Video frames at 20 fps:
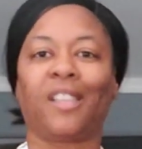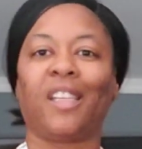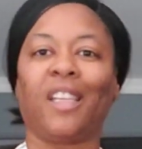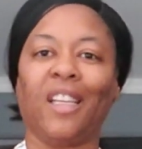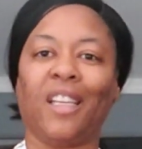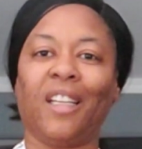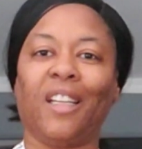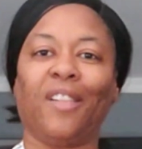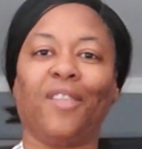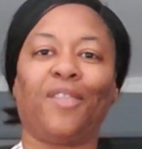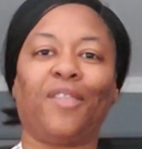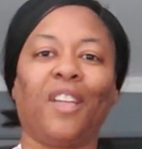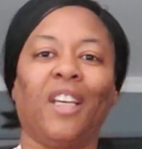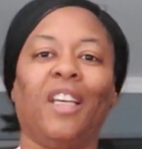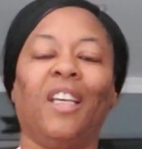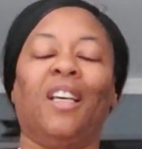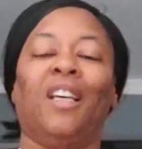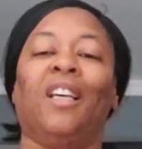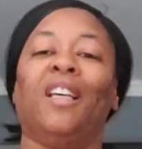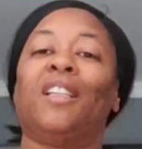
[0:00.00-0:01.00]
seeing if
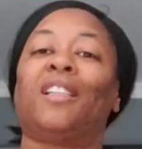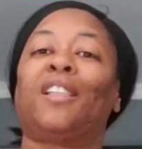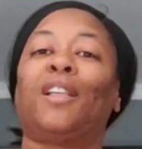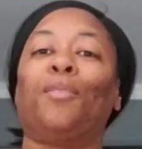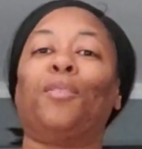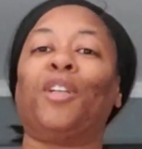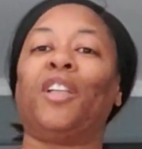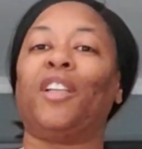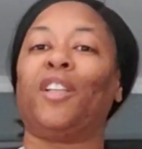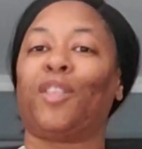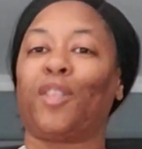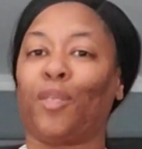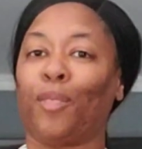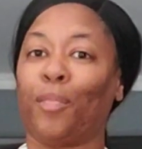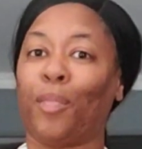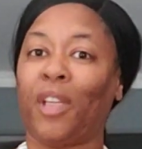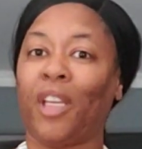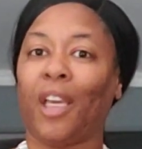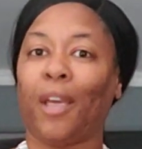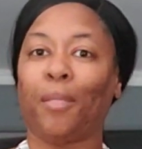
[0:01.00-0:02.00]
someone else
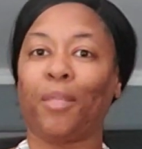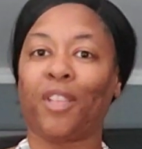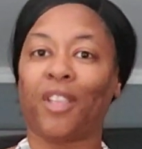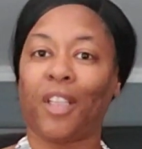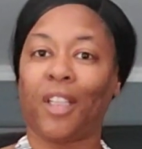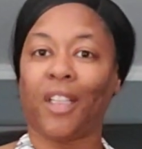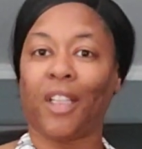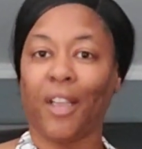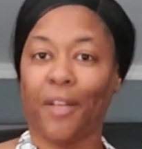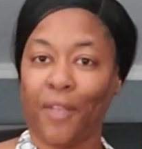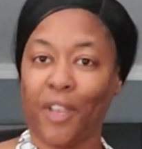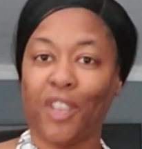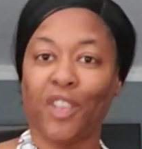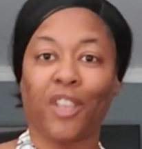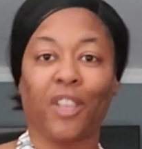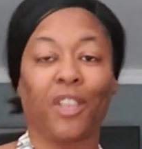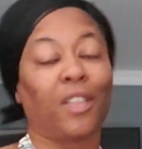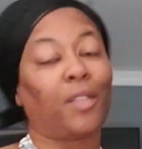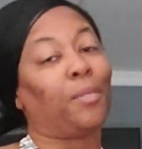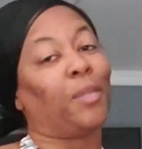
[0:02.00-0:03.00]
would be able to love it
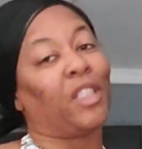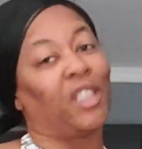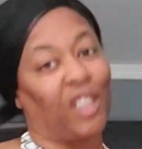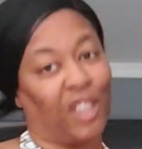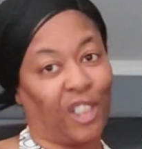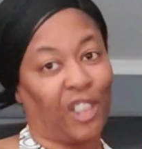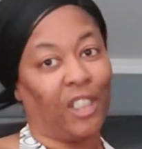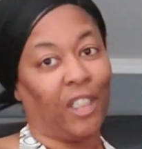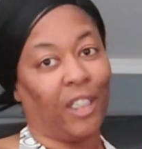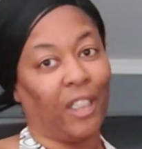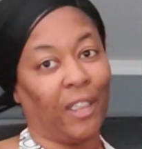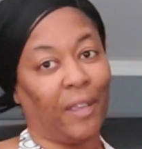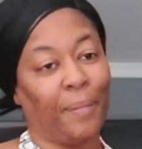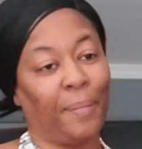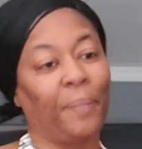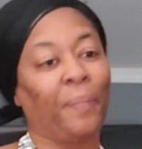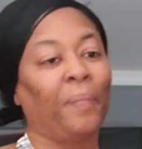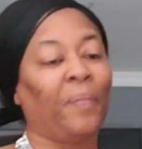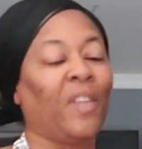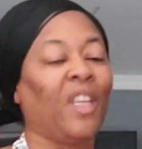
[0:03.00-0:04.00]
just as much as she did.
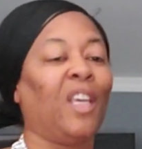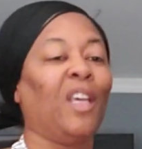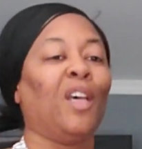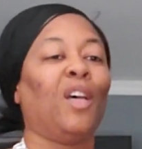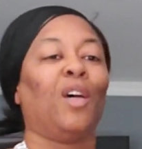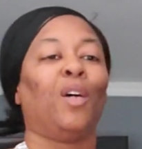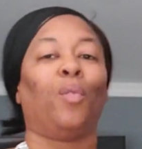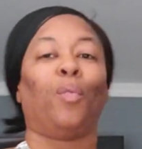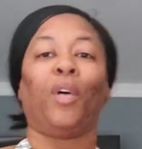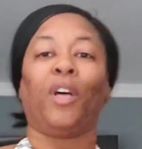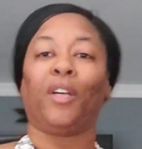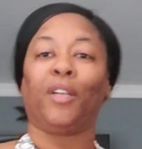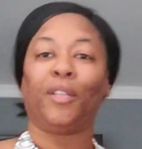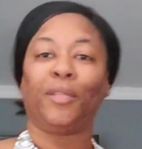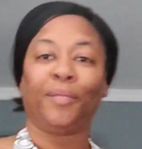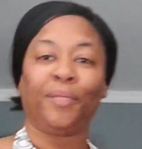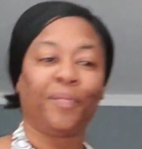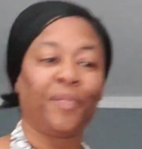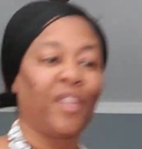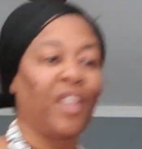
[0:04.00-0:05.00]

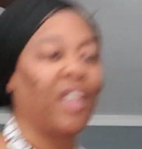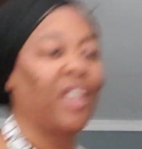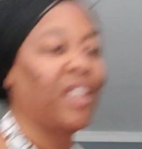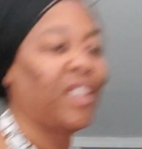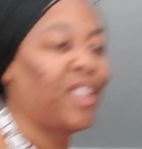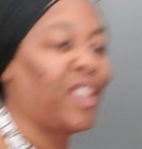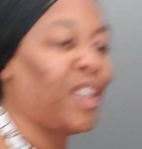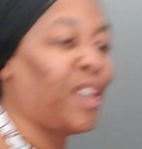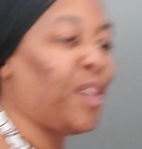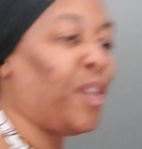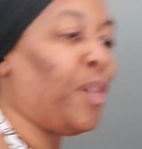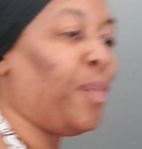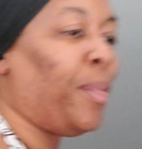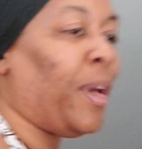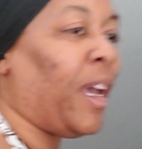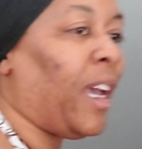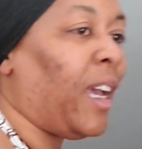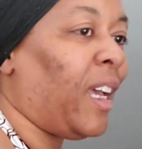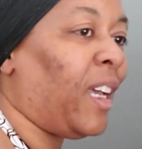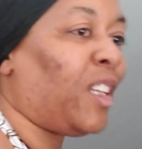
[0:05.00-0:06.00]
Well, to go
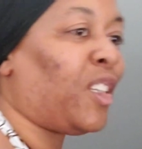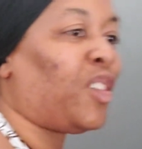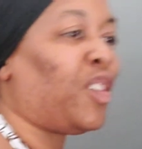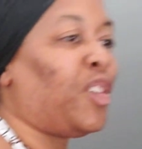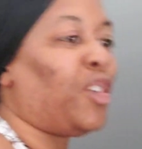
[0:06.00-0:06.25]
back